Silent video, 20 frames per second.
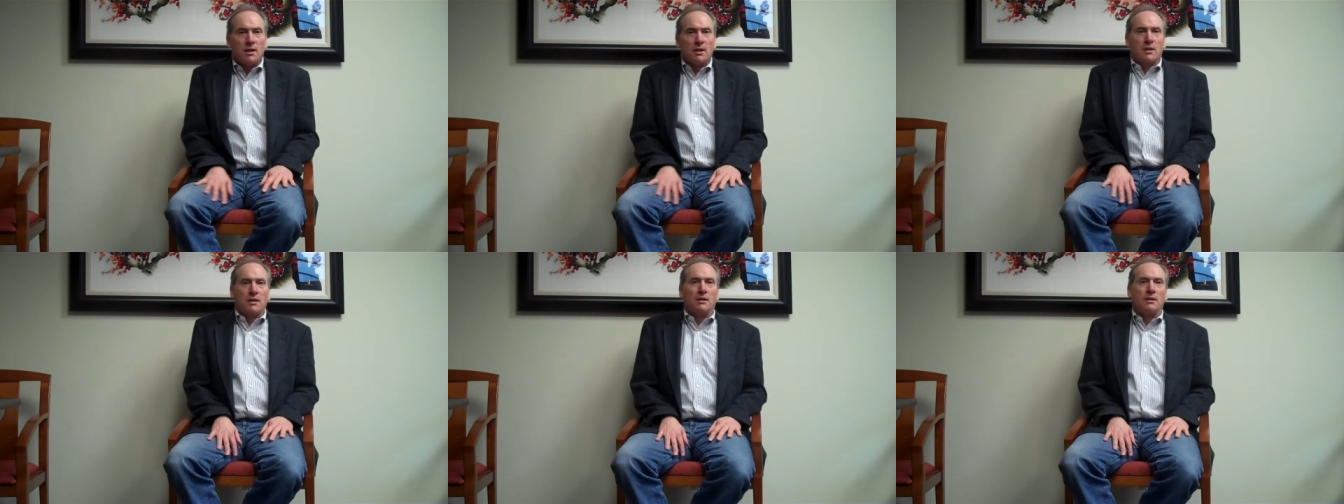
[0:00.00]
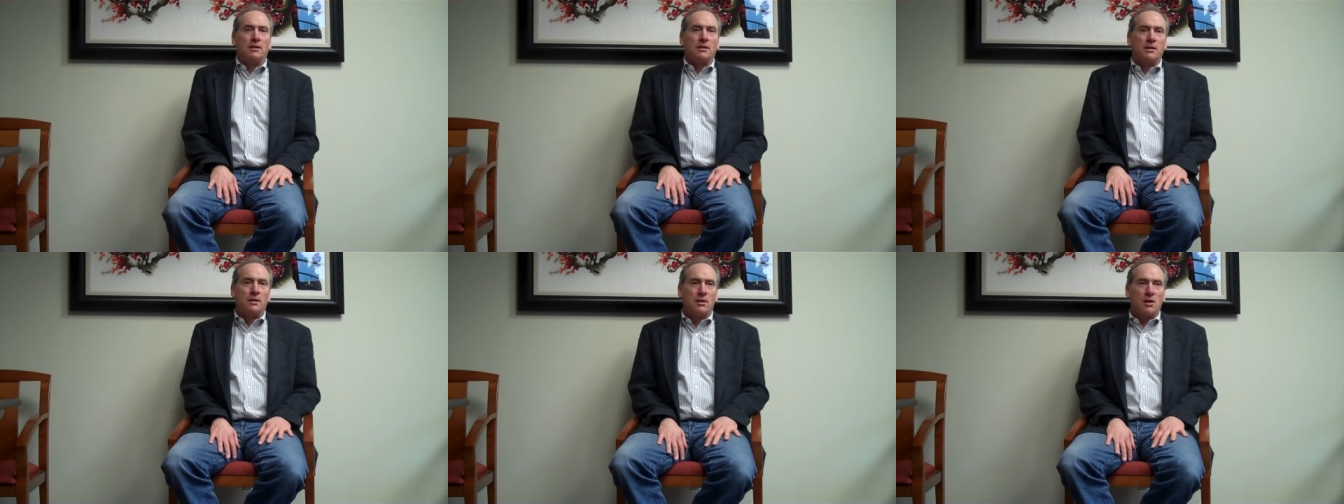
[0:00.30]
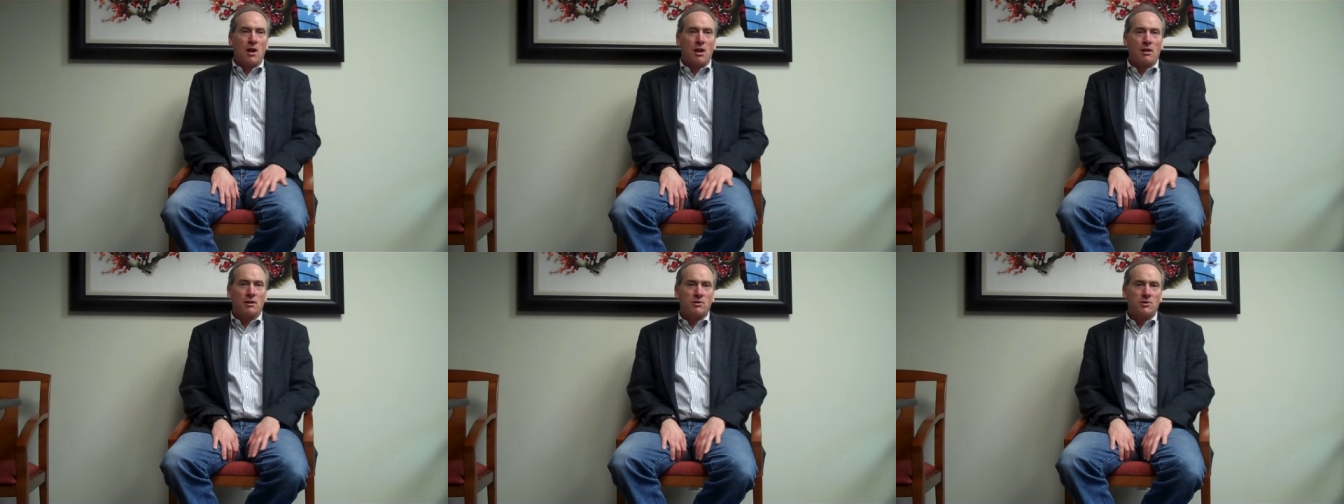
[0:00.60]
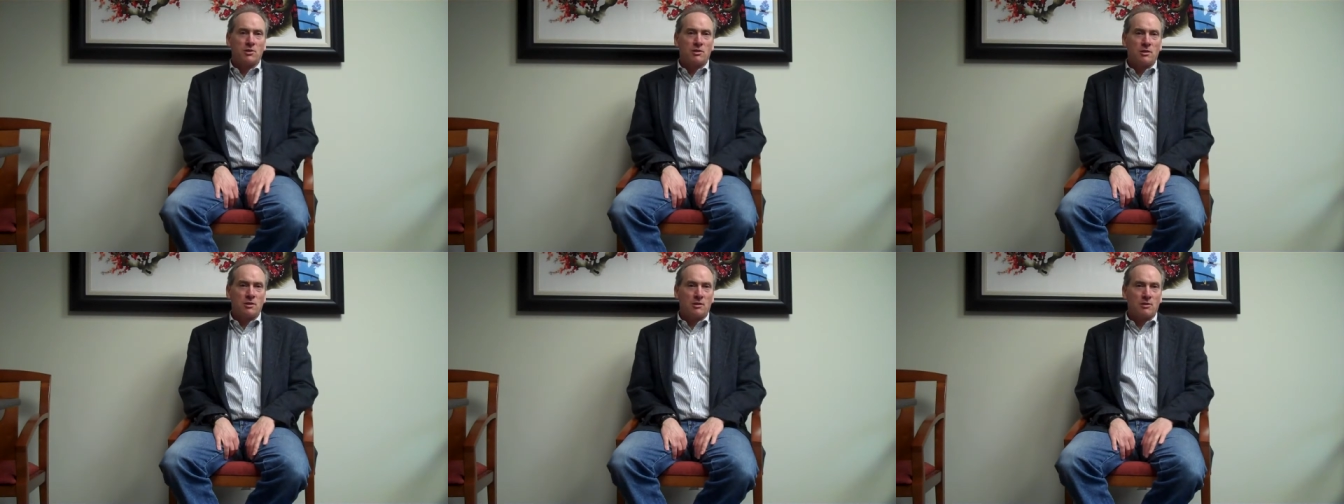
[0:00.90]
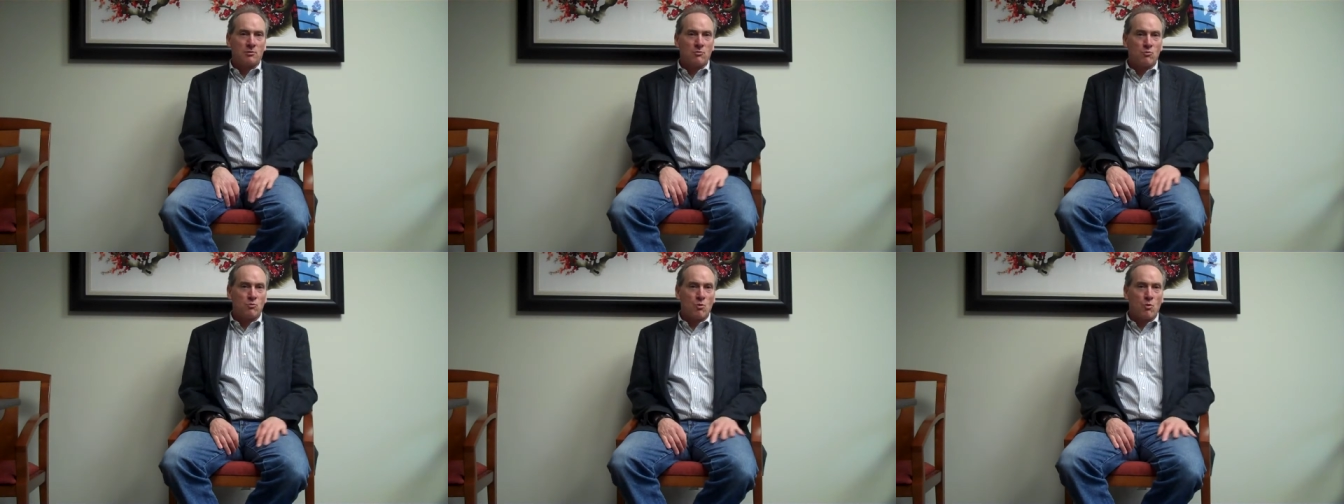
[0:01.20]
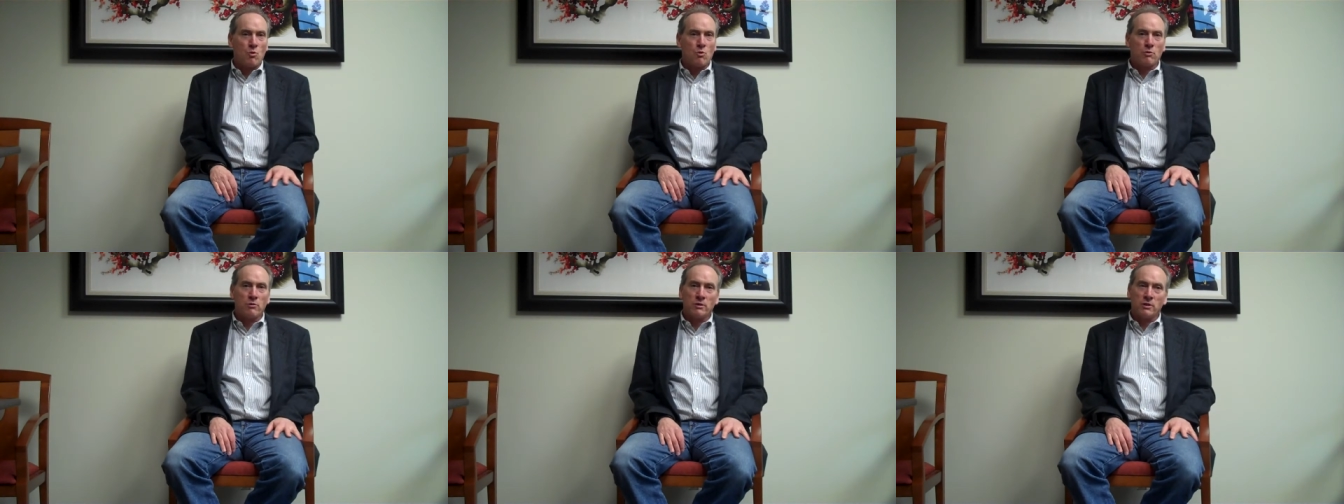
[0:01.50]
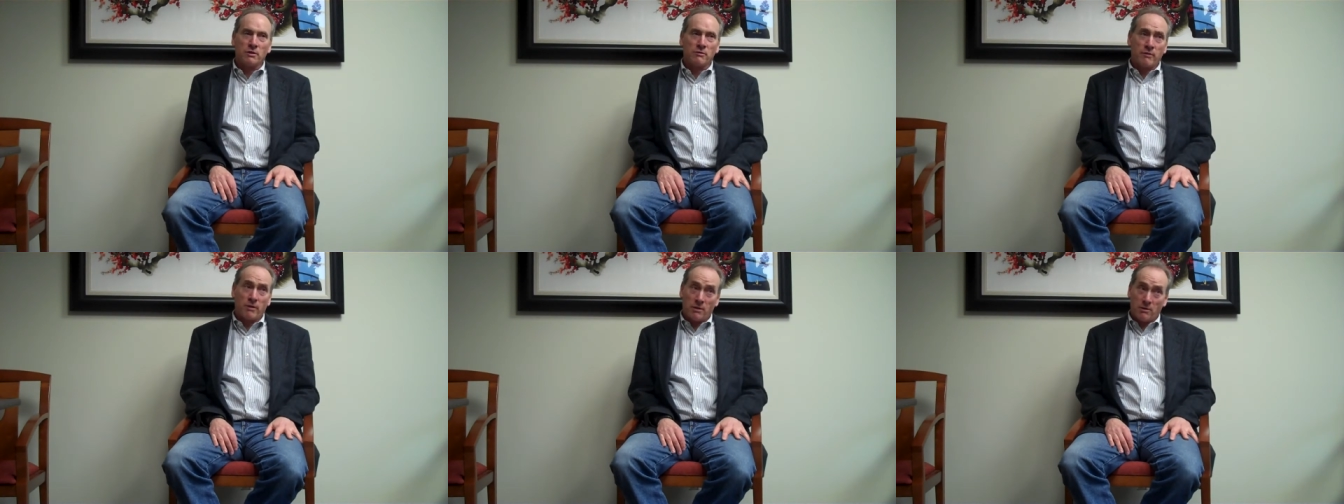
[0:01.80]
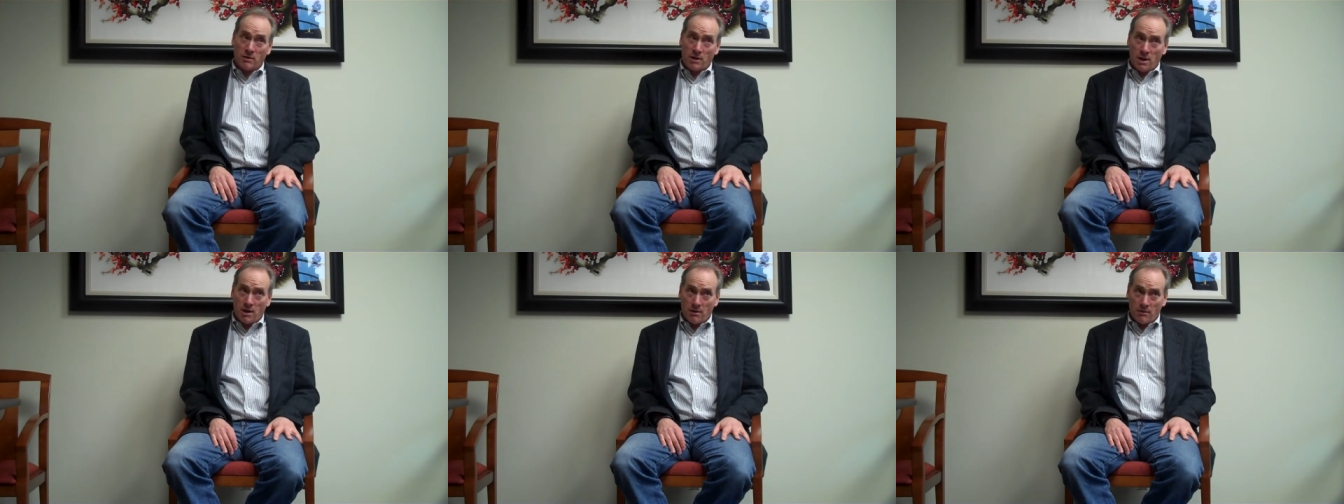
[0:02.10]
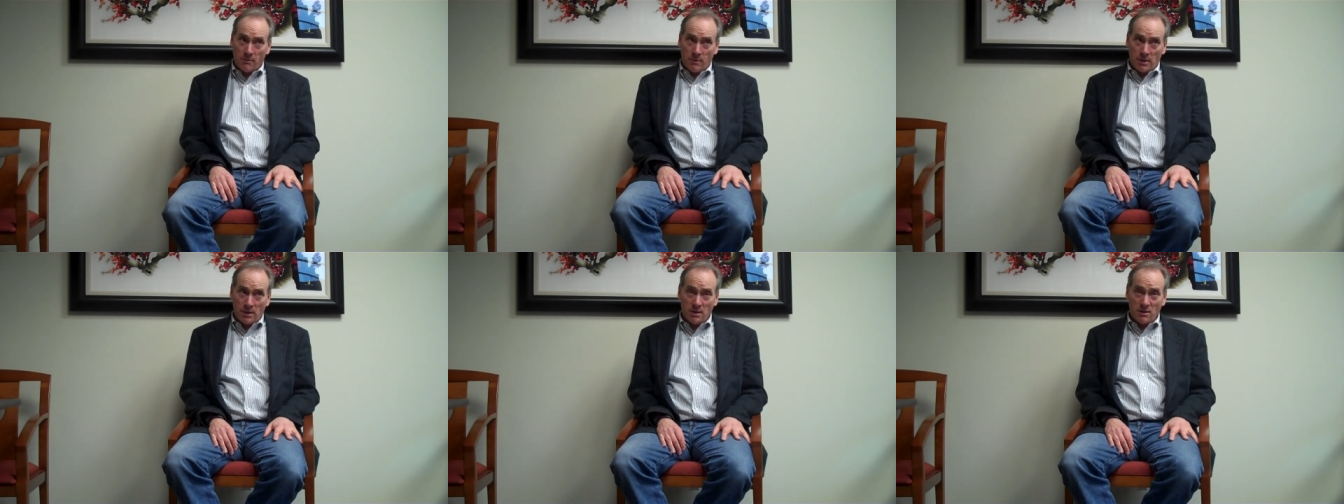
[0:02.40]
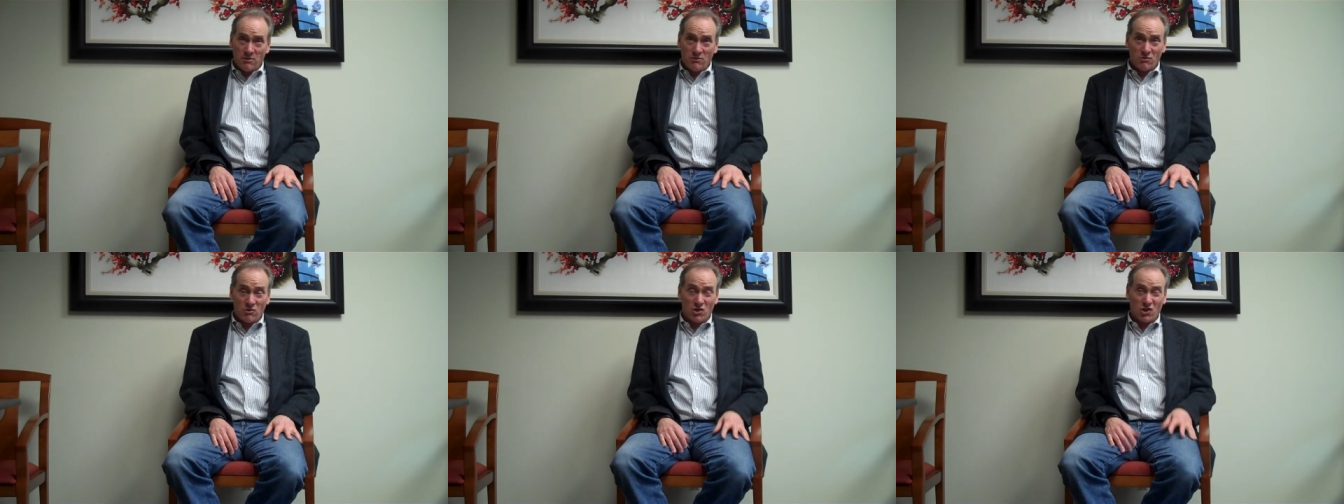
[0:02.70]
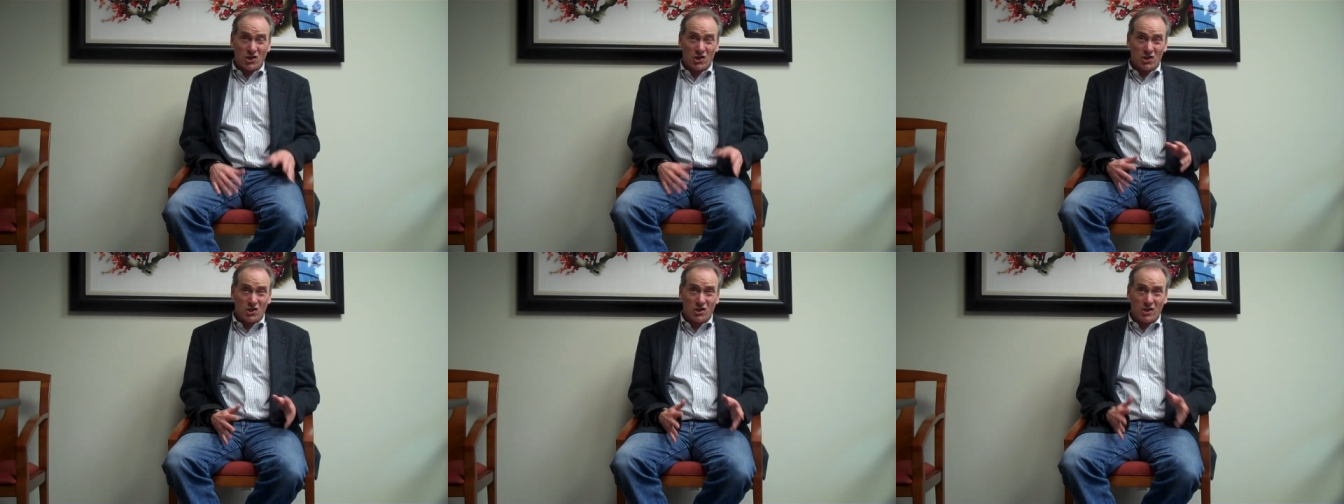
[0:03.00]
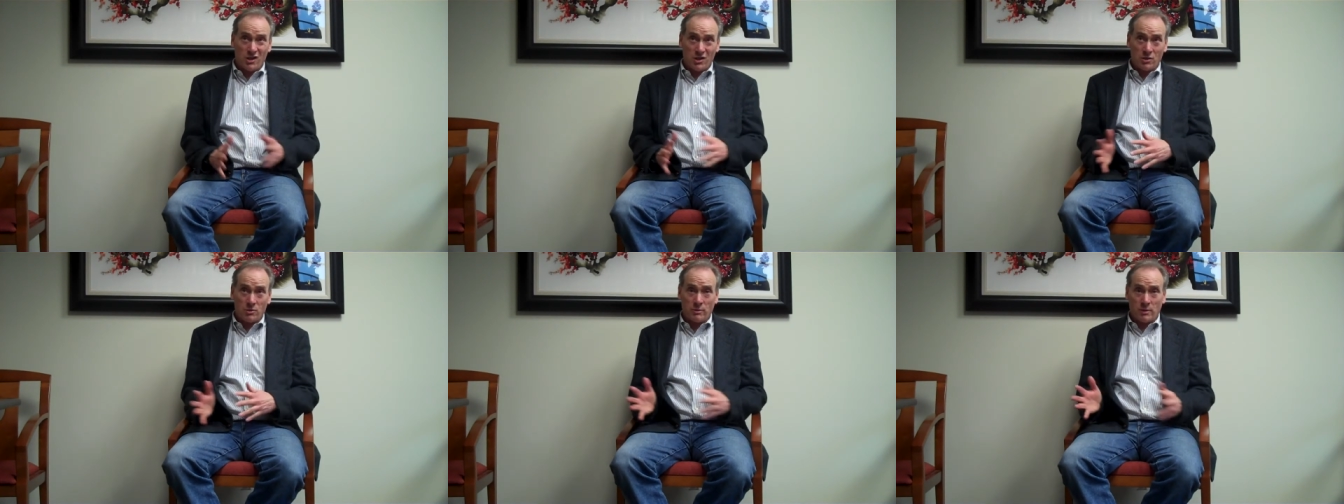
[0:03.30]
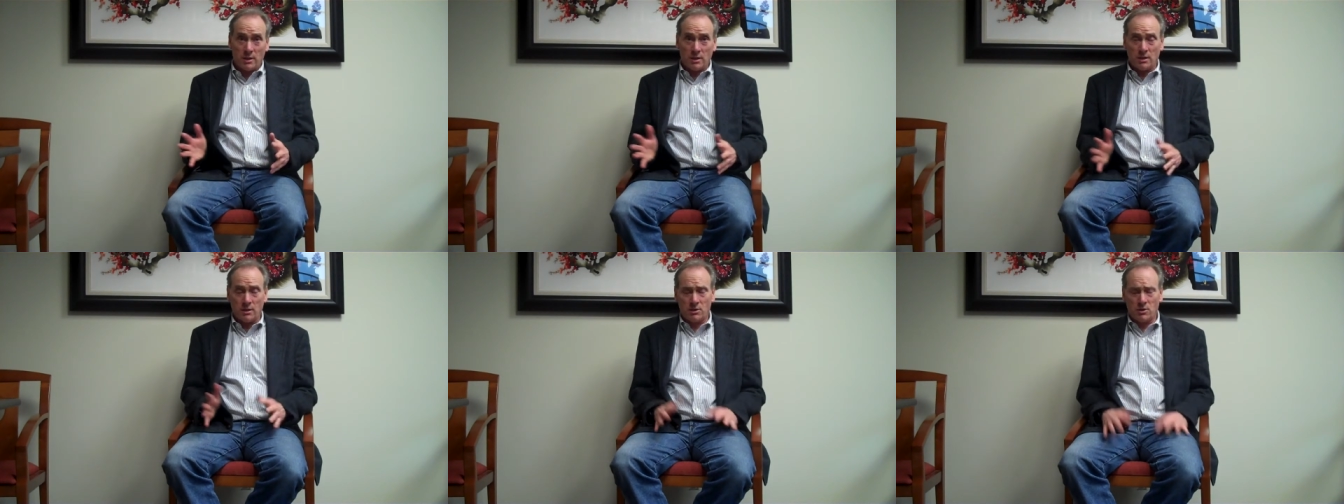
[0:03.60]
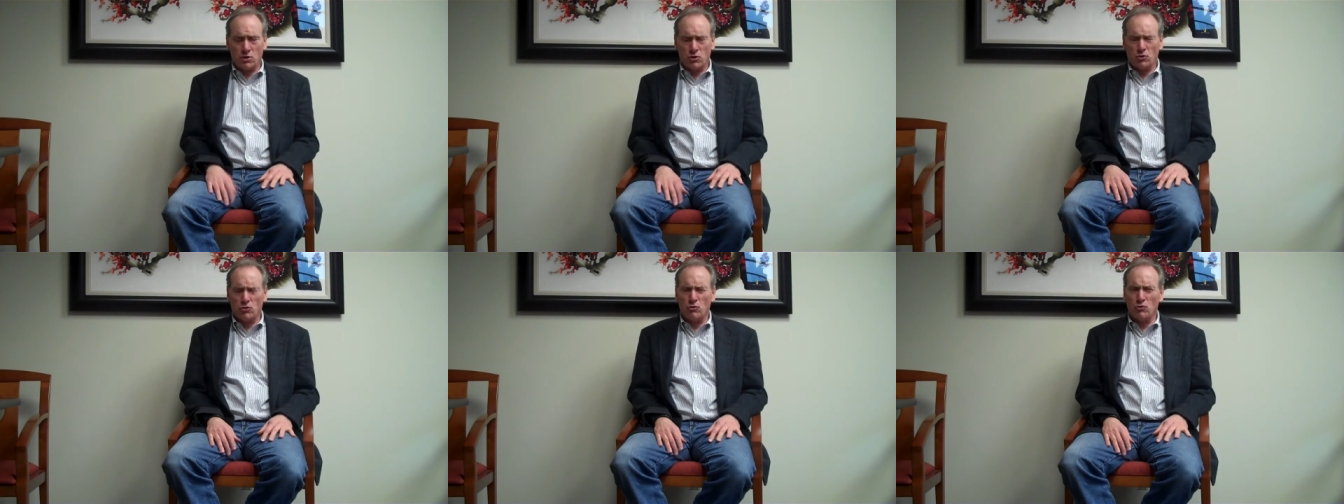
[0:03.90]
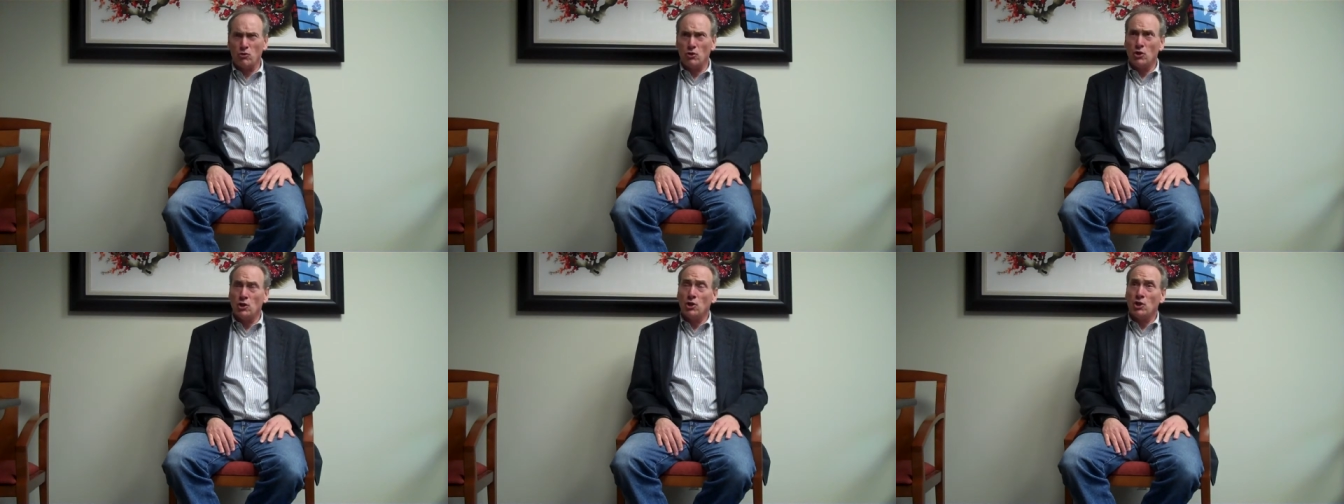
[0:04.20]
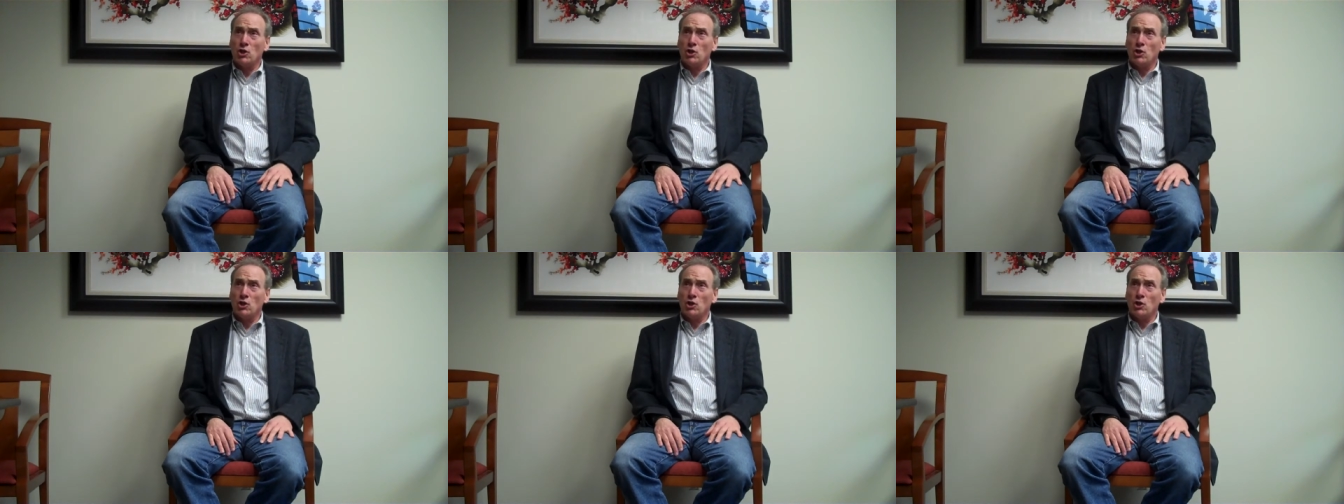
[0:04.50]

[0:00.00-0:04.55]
uh, Ecology and War in the Greater Caribbean, 1620 to